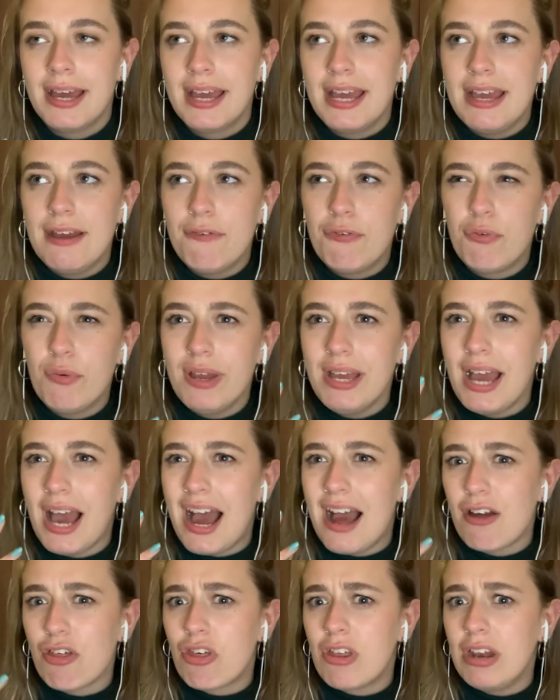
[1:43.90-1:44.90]
if we
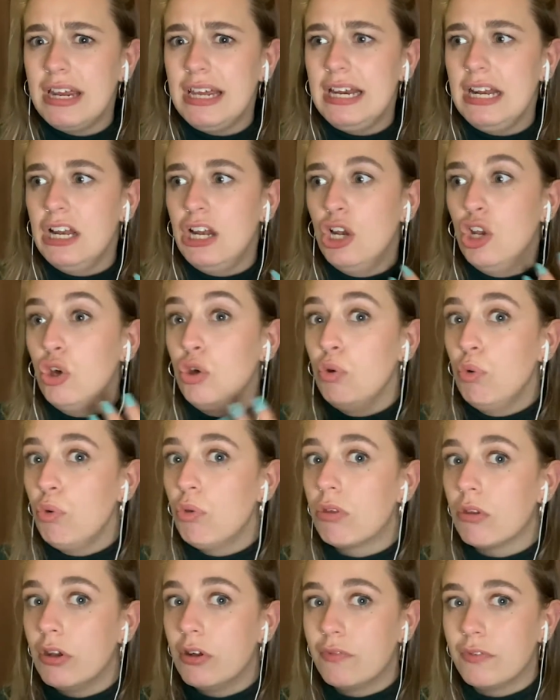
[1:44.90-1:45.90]
actually
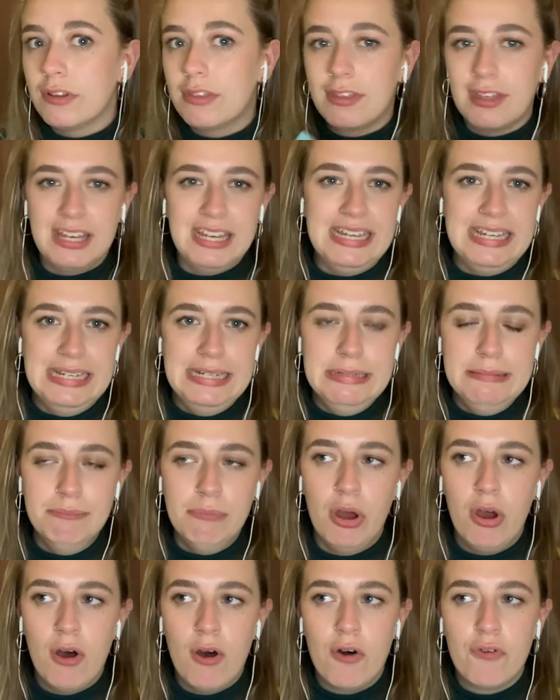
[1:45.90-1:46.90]
lose another
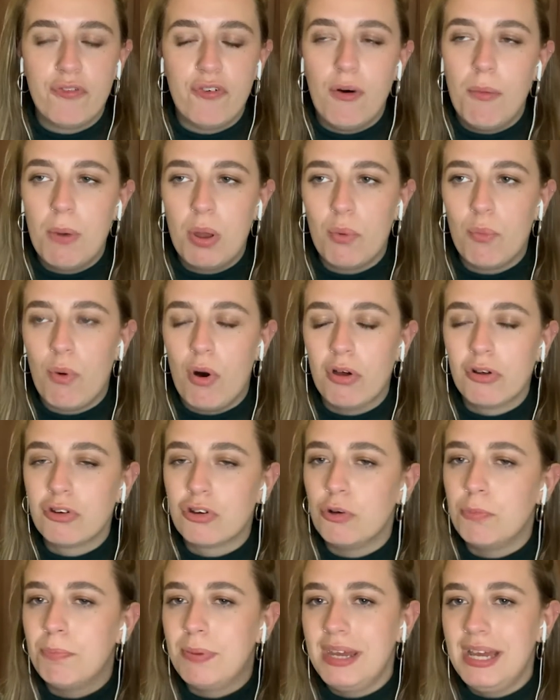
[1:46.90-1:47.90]
team, Formula One
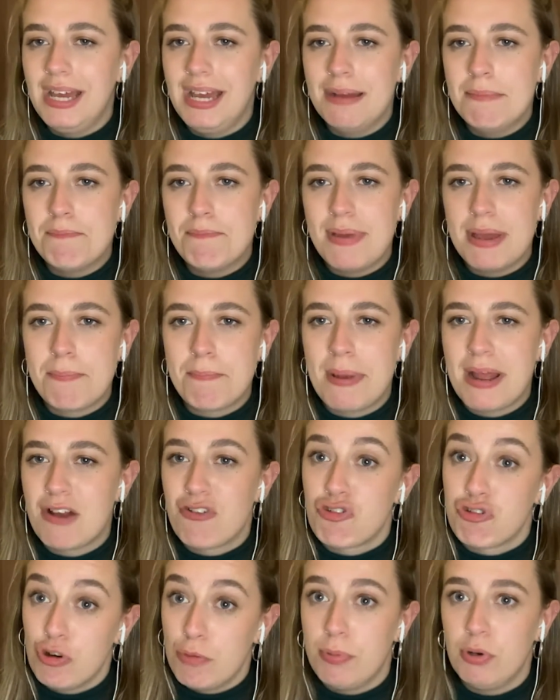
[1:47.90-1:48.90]
could be in big
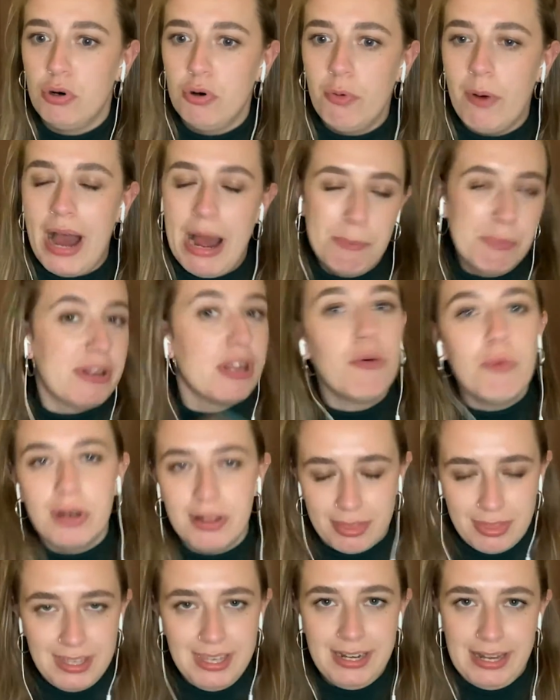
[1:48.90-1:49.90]
trouble, and we don't want
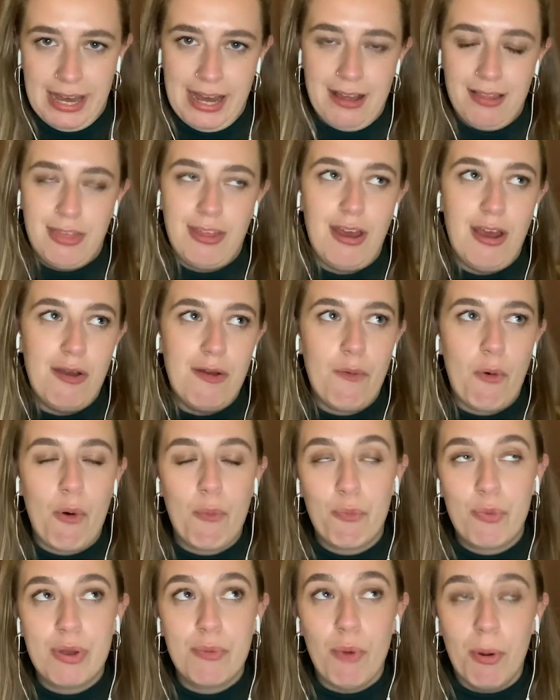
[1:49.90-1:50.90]
to see that. So
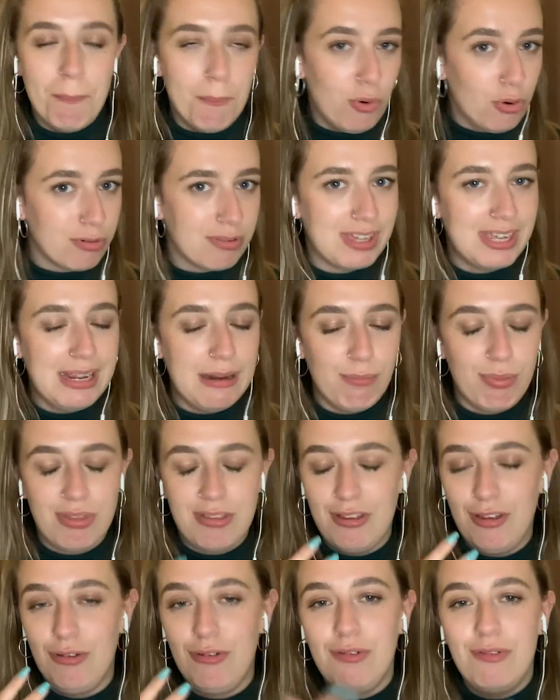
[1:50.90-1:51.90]
we want more teams
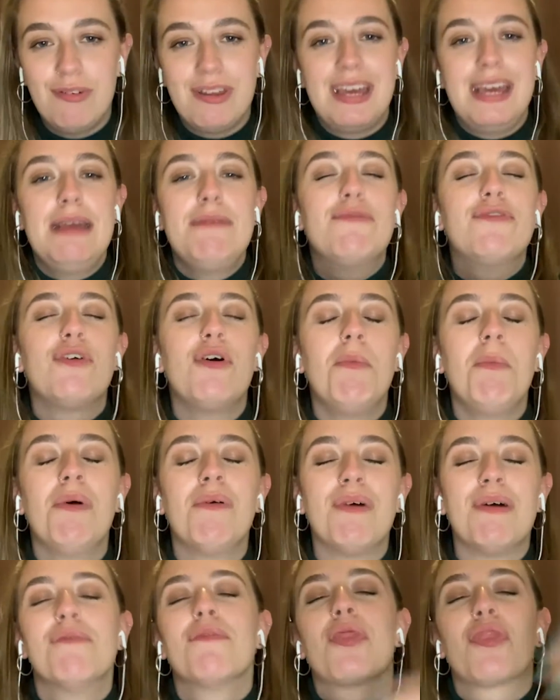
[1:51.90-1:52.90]
to keep Formula
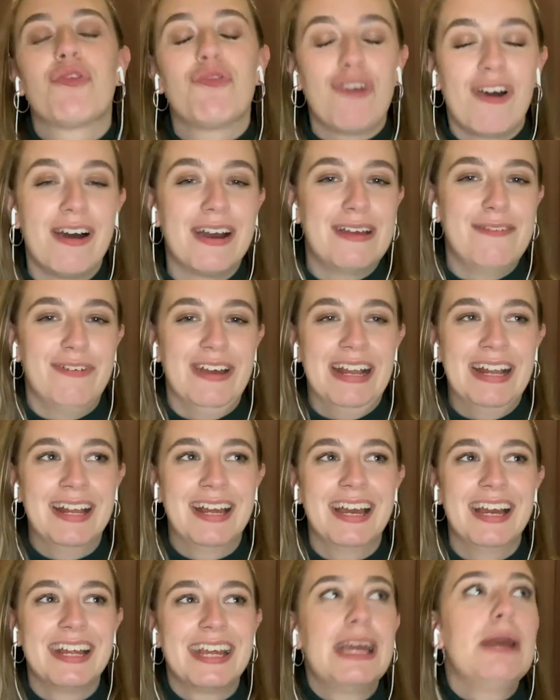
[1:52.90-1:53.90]
One thriving
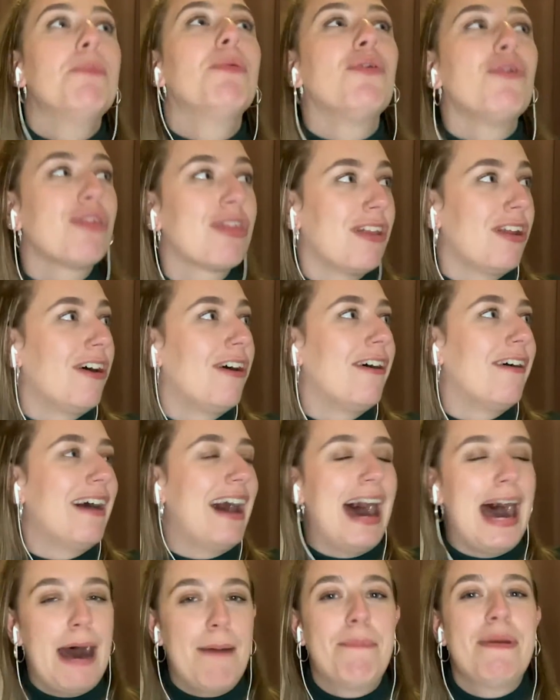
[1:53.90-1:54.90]
and keep us lot
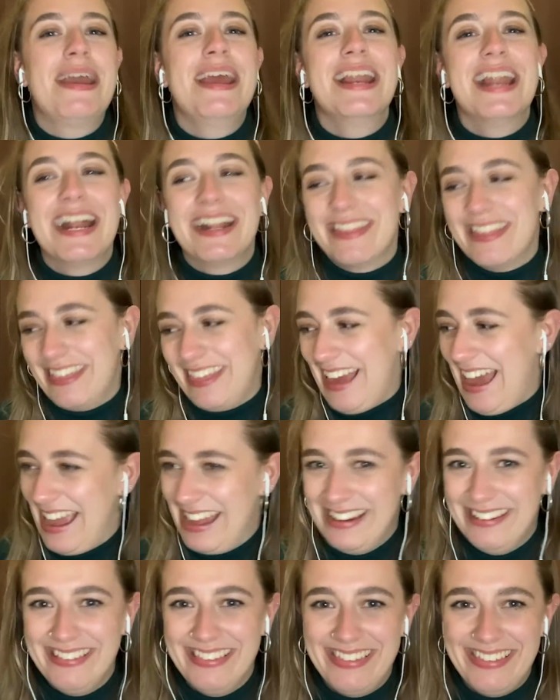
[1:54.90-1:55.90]
happy and
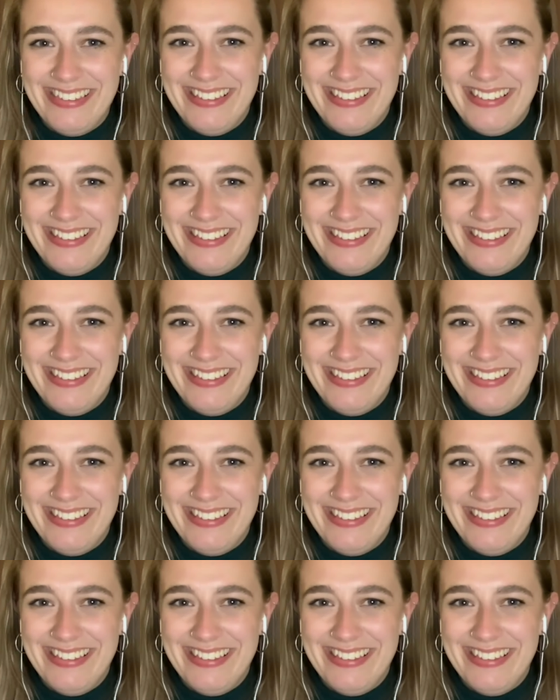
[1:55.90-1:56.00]
entertained.